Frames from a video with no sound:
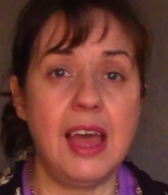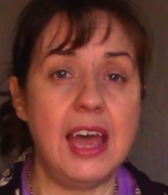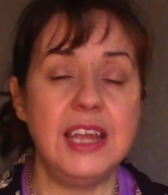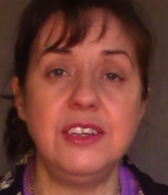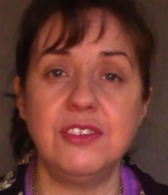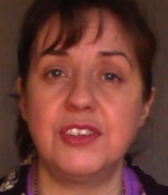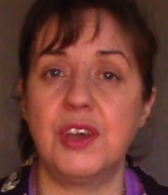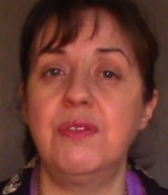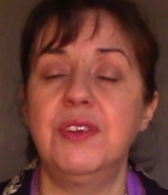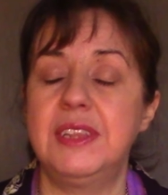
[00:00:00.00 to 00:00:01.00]
I
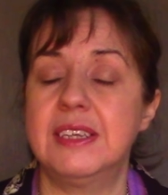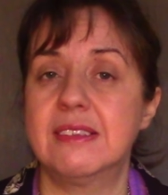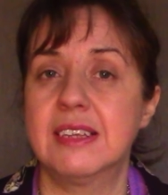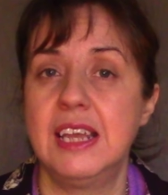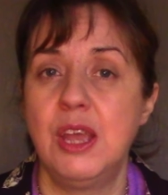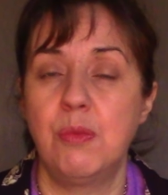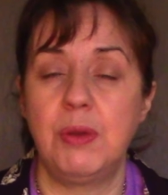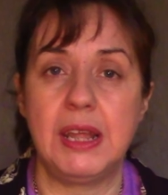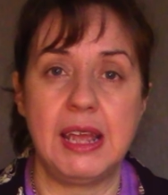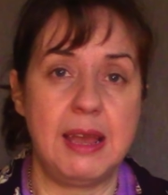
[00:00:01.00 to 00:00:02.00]
discovered this
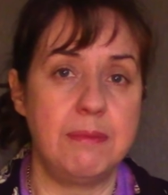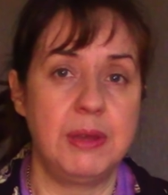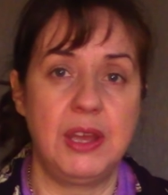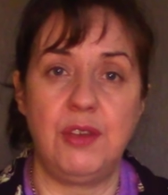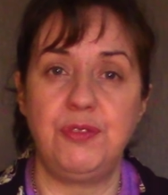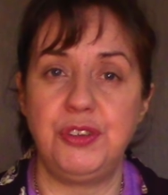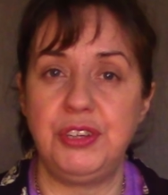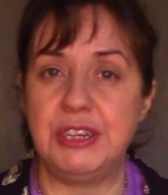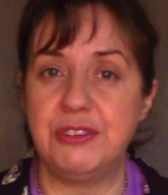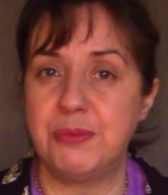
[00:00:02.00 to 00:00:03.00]
when, um, a few
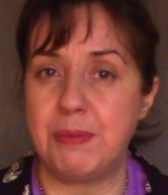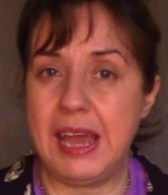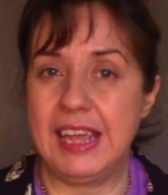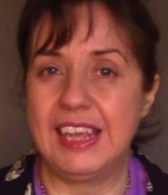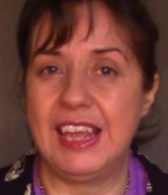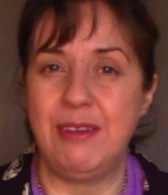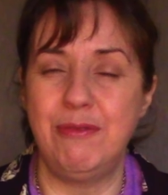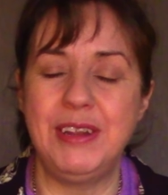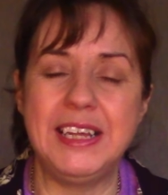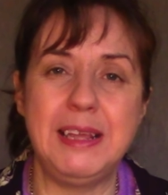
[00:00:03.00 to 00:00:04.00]
years back. It
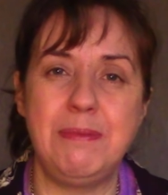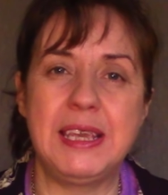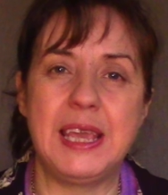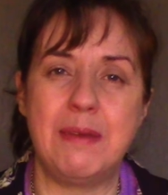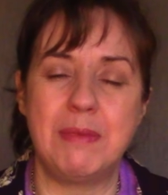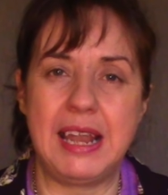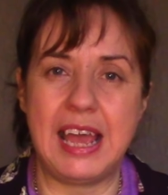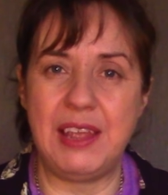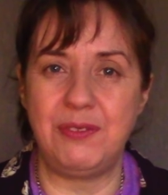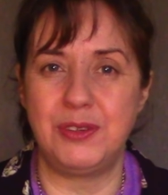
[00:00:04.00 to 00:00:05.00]
really became
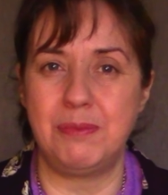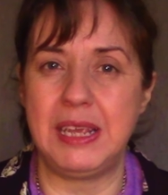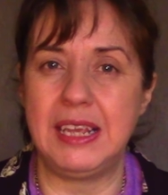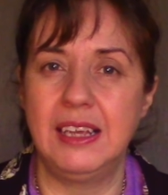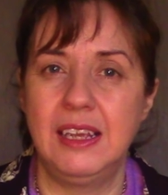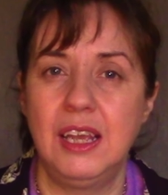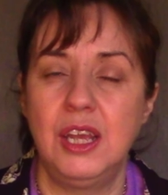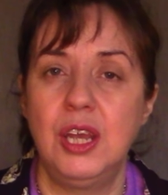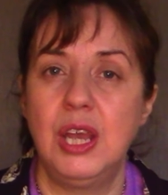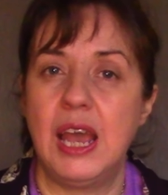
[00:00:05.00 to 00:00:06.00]
alive to me.
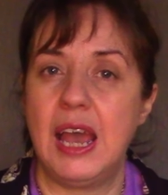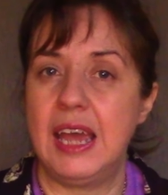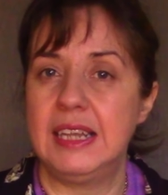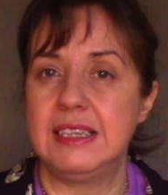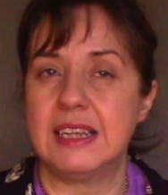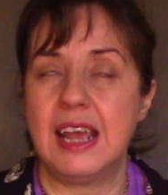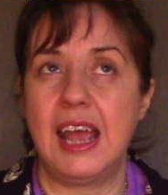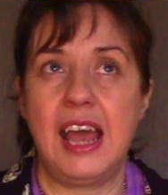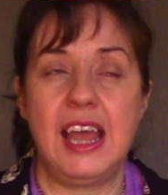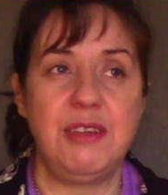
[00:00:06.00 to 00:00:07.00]
And
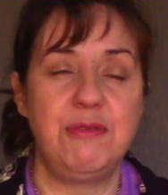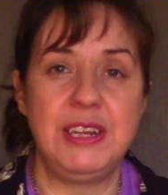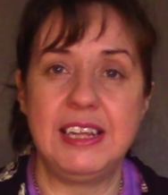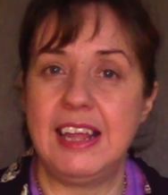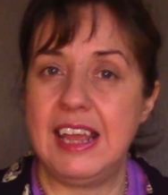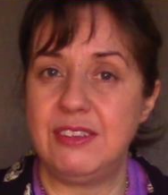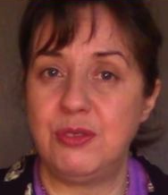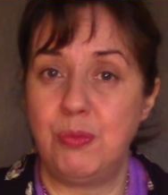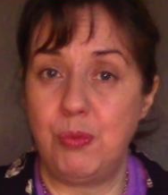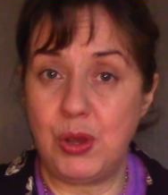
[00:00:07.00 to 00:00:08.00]
I realized
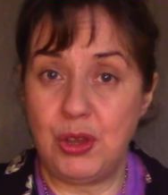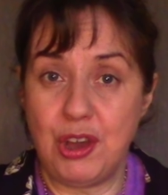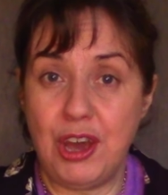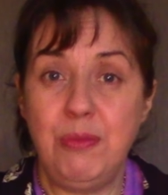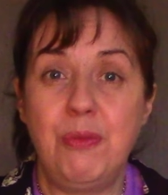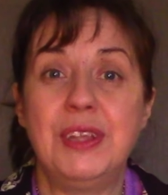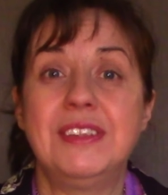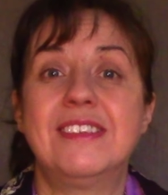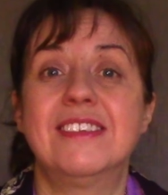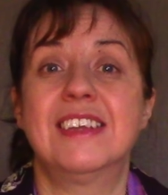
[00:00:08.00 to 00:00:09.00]
what God
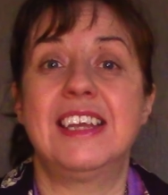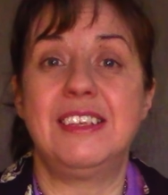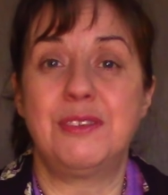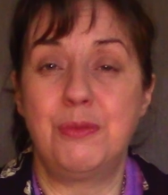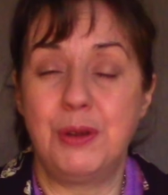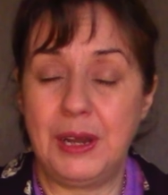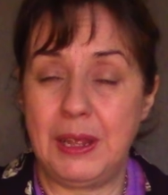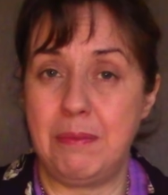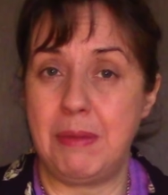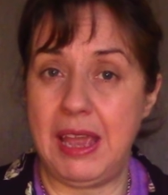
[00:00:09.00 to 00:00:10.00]
wants is a work
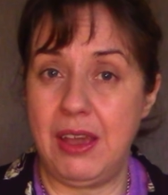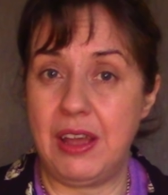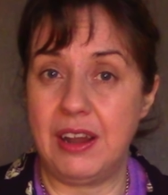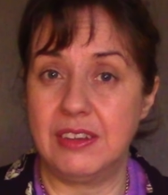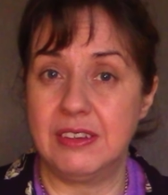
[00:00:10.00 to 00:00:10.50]
in my heart